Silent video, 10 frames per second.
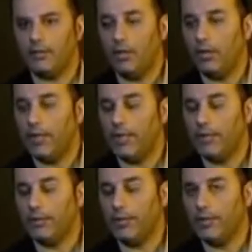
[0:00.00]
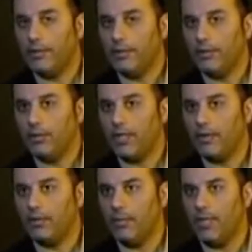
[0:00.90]
All the literalists took
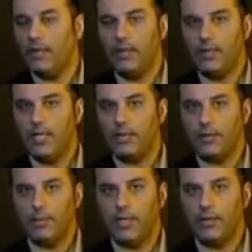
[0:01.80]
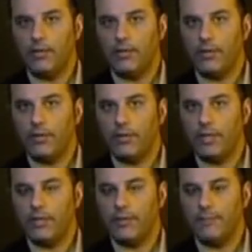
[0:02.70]
that to mean, yes, the pillars of
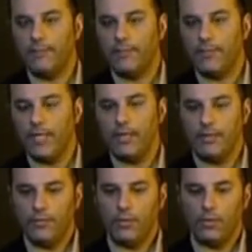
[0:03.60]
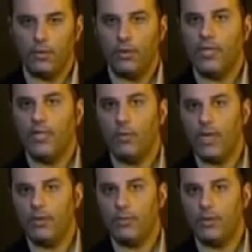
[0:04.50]
Hercules. That is, if you go
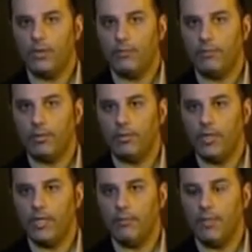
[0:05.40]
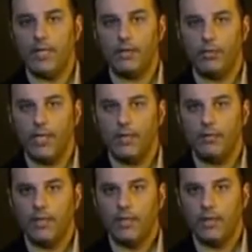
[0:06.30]
westward through the Mediterranean,
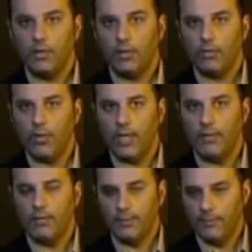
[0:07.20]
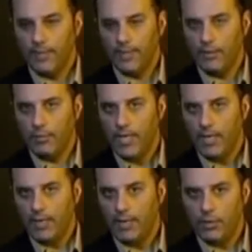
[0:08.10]
you'll arrive at
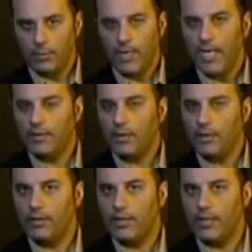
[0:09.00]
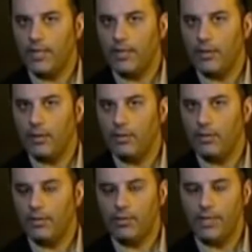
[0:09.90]
Spain and then you'll pass out into the Atlantic Ocean
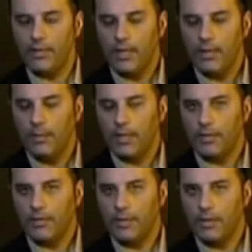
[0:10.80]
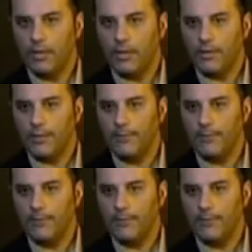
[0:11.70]
through these pillars of Hercules.